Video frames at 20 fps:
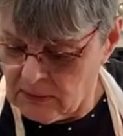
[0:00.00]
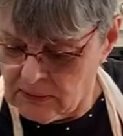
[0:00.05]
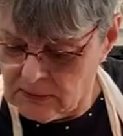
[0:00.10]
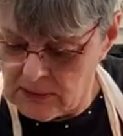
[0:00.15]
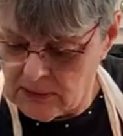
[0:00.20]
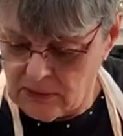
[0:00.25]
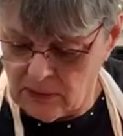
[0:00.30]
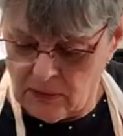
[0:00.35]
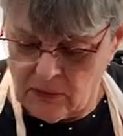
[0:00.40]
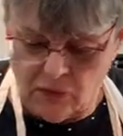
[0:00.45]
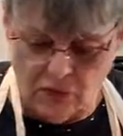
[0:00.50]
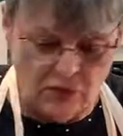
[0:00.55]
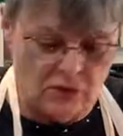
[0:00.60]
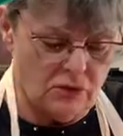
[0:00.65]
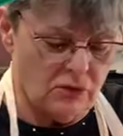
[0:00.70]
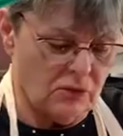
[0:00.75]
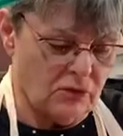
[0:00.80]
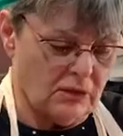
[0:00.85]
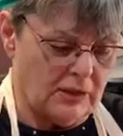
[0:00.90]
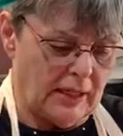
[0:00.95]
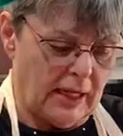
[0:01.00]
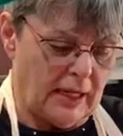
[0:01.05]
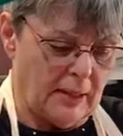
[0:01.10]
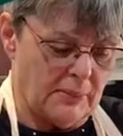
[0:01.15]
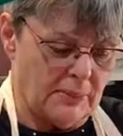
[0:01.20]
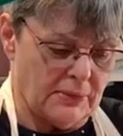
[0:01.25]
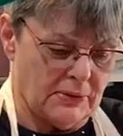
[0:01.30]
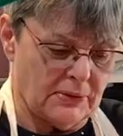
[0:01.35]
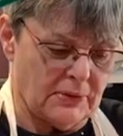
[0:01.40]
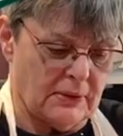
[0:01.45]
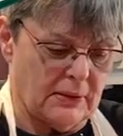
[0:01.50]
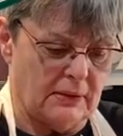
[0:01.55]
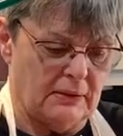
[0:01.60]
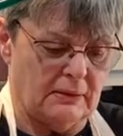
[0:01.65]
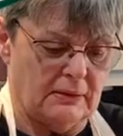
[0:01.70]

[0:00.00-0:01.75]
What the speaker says: take your ginger snaps,